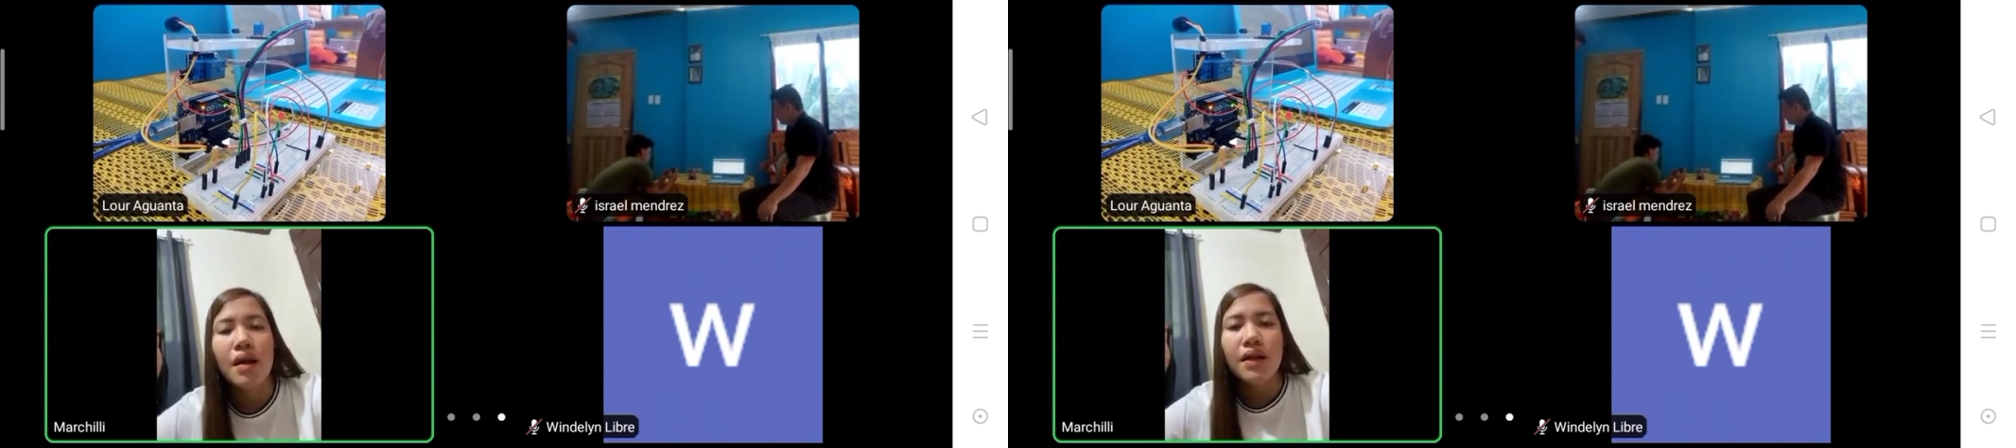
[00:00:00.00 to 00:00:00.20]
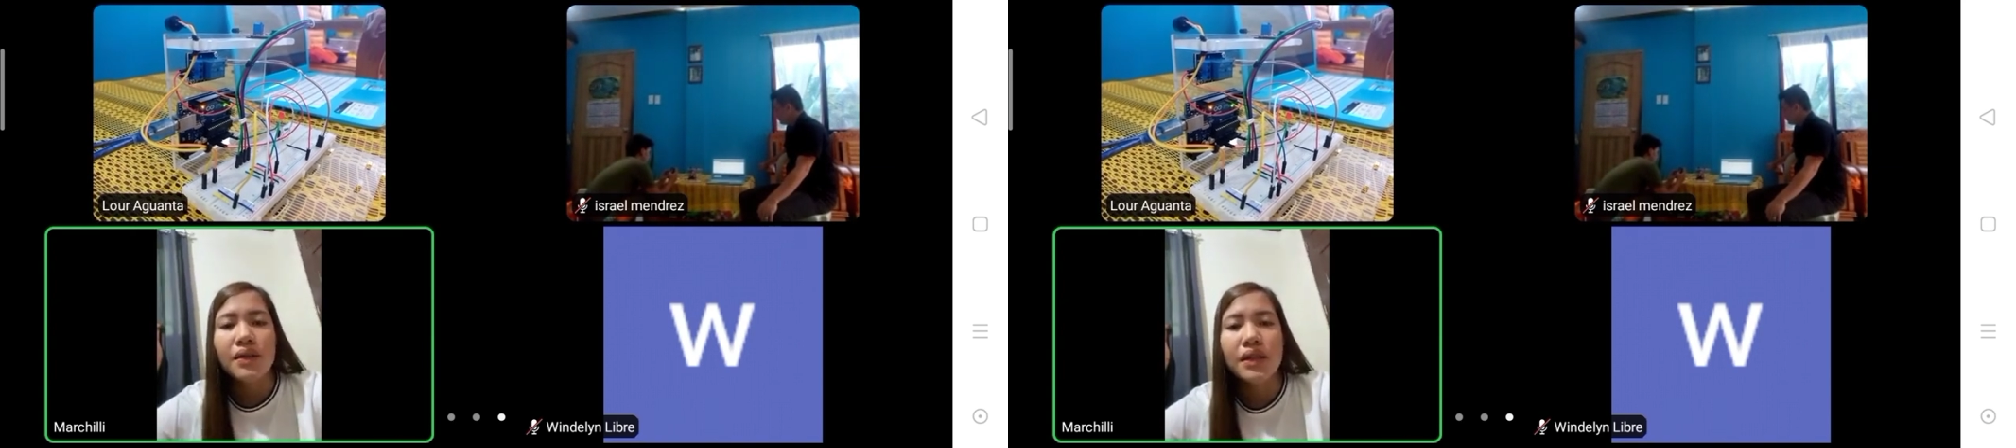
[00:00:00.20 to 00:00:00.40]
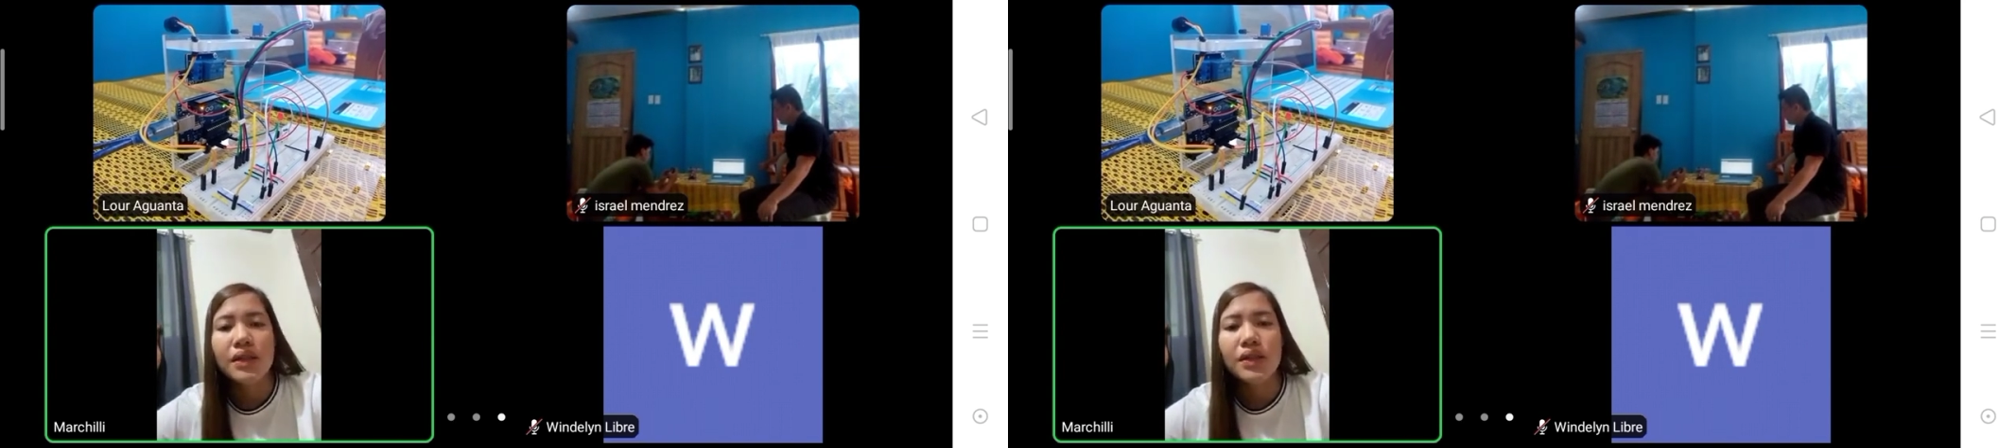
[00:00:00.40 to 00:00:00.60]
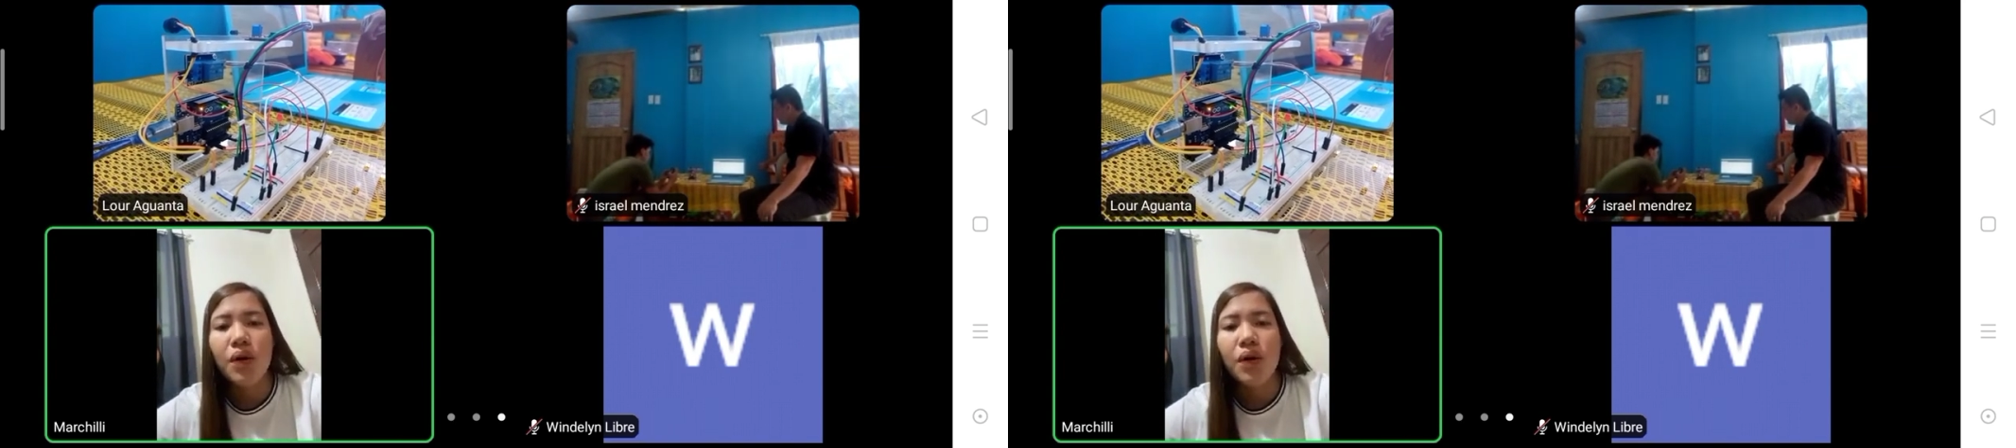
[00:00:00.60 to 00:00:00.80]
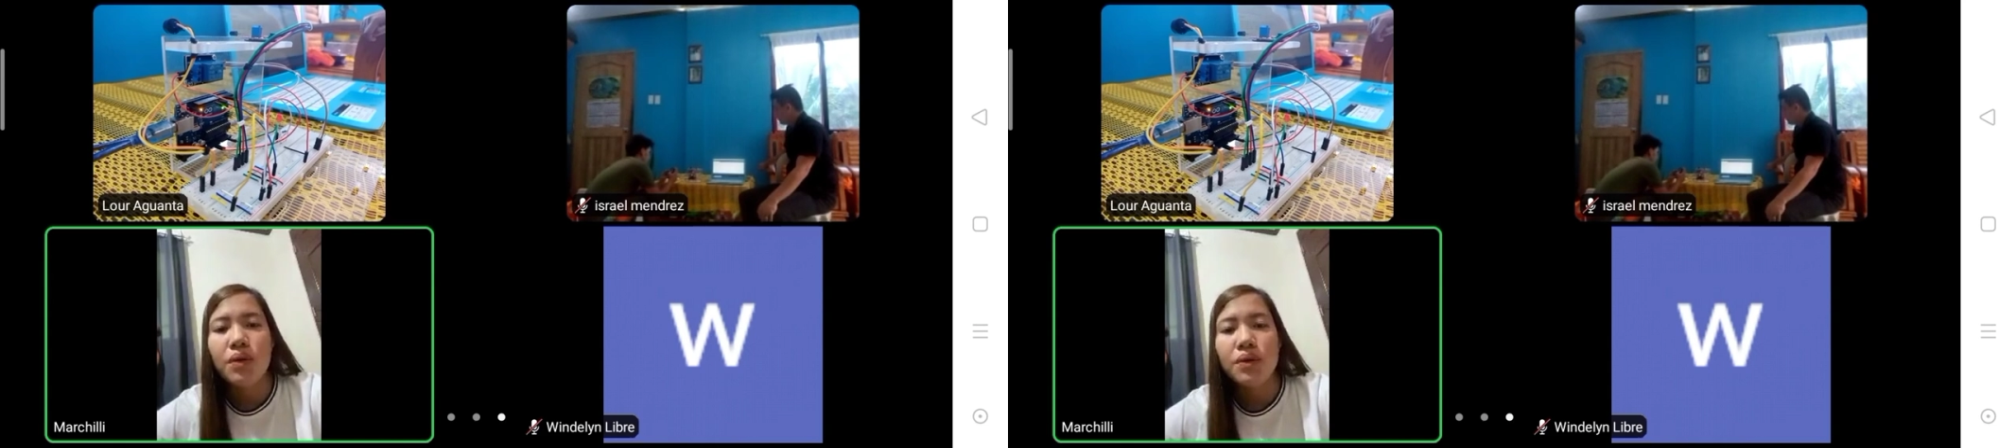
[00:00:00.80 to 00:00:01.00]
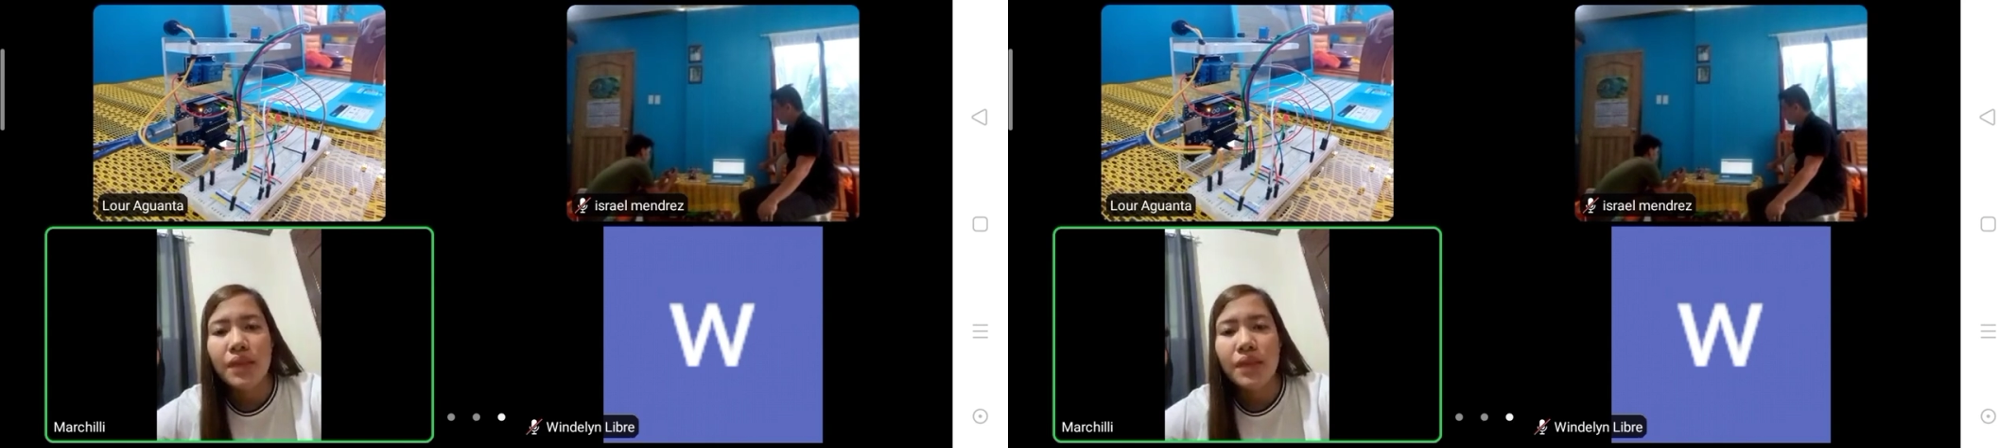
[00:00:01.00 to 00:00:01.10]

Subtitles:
and immediately